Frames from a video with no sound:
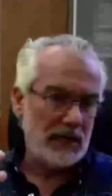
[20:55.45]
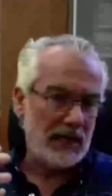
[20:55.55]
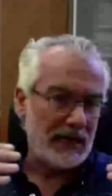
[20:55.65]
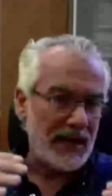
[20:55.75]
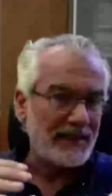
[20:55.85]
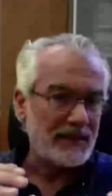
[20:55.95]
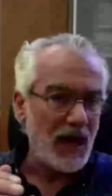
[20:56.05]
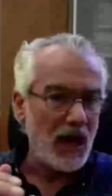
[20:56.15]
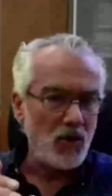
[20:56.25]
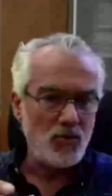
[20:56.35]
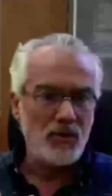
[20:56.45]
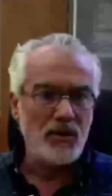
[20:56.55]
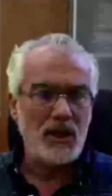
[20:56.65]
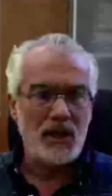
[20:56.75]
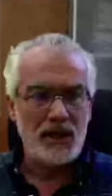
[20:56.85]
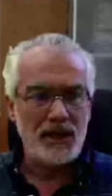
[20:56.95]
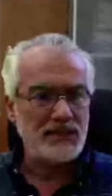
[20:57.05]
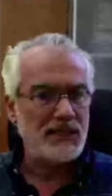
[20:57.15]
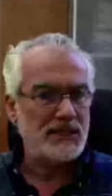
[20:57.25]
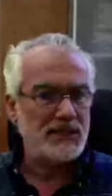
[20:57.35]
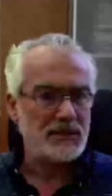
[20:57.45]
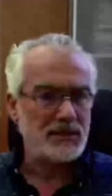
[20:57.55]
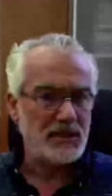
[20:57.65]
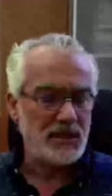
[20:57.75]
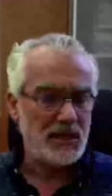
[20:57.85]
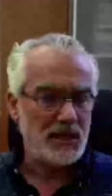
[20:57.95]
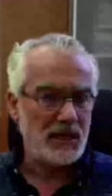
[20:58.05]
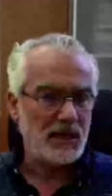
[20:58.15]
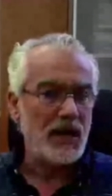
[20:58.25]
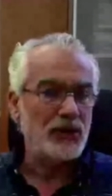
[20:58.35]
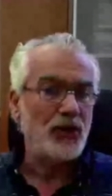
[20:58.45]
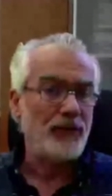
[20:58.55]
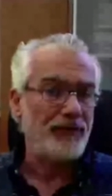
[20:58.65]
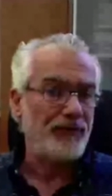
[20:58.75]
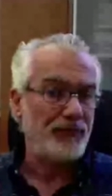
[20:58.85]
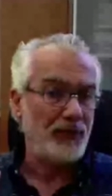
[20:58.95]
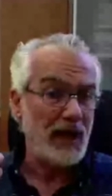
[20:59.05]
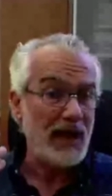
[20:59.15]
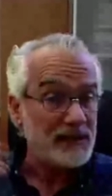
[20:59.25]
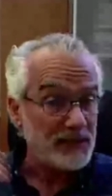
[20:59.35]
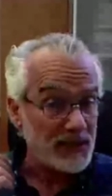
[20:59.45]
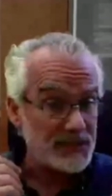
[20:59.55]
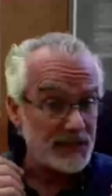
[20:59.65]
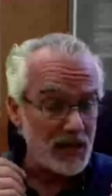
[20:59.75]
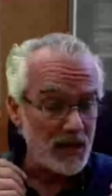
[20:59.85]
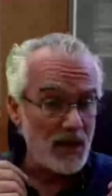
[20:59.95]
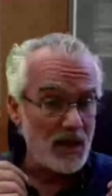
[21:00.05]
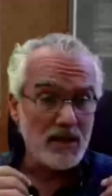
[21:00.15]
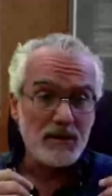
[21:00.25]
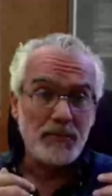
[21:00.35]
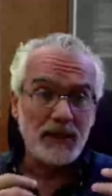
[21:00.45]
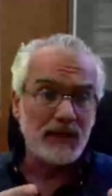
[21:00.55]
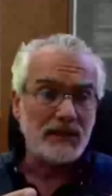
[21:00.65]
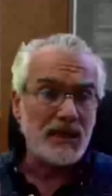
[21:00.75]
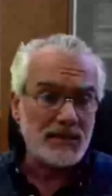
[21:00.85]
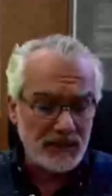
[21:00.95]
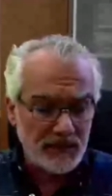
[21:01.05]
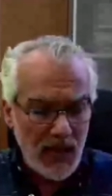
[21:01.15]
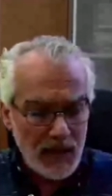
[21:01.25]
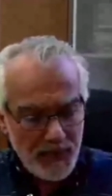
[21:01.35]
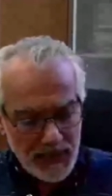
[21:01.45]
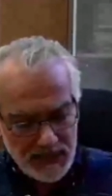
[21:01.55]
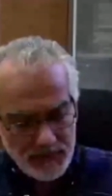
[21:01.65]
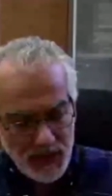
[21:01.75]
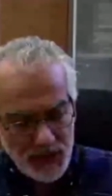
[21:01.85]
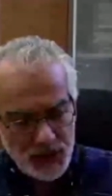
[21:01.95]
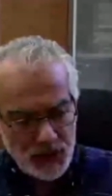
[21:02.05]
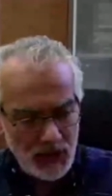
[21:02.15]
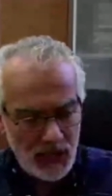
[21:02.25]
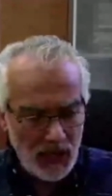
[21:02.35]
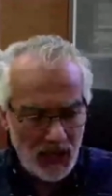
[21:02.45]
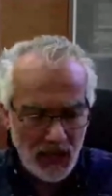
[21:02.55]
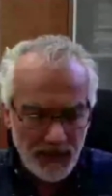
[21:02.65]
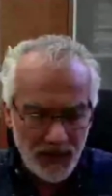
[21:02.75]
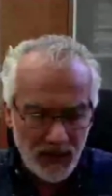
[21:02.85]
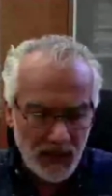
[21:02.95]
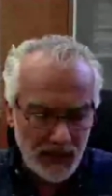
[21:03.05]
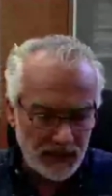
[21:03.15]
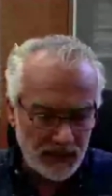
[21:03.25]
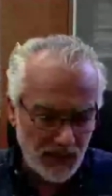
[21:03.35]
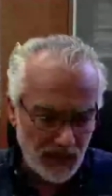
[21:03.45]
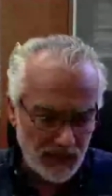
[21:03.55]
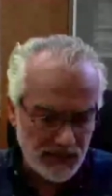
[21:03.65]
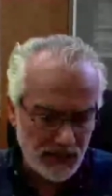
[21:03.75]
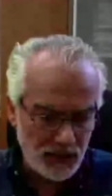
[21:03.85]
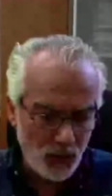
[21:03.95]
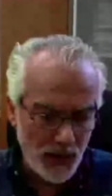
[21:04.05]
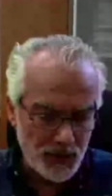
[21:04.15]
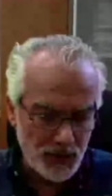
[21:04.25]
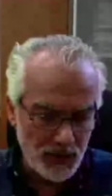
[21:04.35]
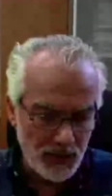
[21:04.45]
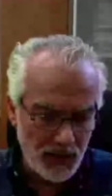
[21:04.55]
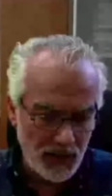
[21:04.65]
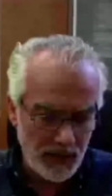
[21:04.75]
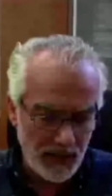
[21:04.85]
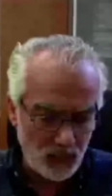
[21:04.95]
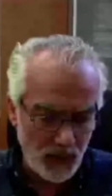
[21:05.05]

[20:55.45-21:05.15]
Right now, this is kind of interesting, but it doesn't help us much in the current situation that we